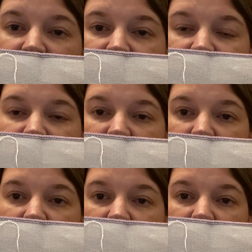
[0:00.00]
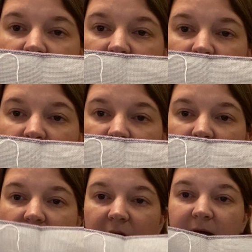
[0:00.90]
So
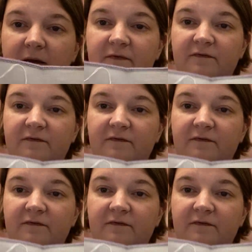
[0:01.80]
I